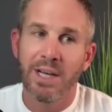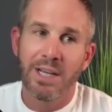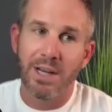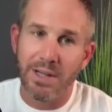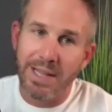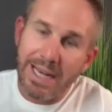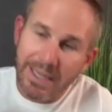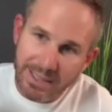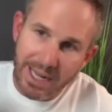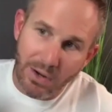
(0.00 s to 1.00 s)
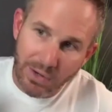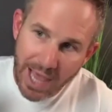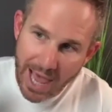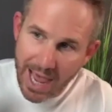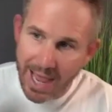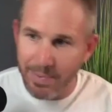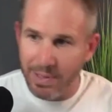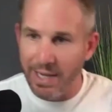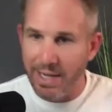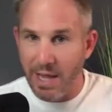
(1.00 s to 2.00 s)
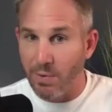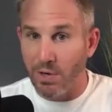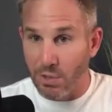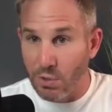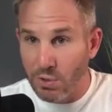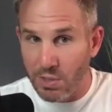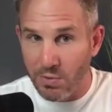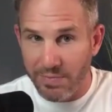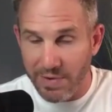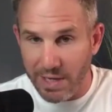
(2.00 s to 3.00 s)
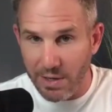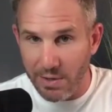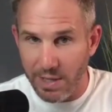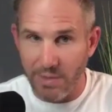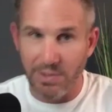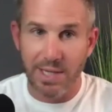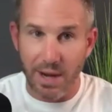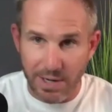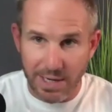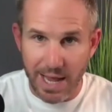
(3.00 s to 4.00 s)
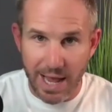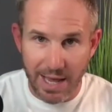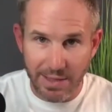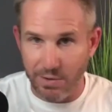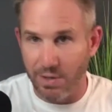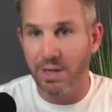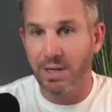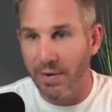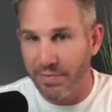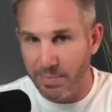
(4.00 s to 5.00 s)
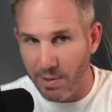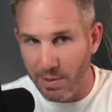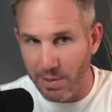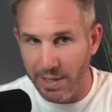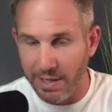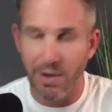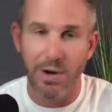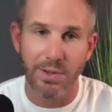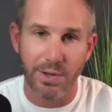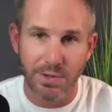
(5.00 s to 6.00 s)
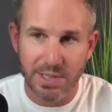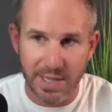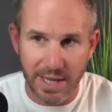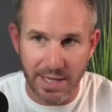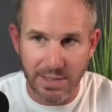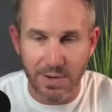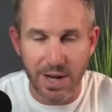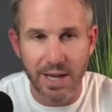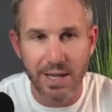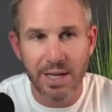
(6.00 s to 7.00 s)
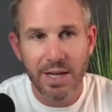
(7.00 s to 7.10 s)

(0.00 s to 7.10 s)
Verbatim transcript: you know, they did did okay, but like they weren't used to doing video. They were scared to death. They were uncomfortable, like all those things, right?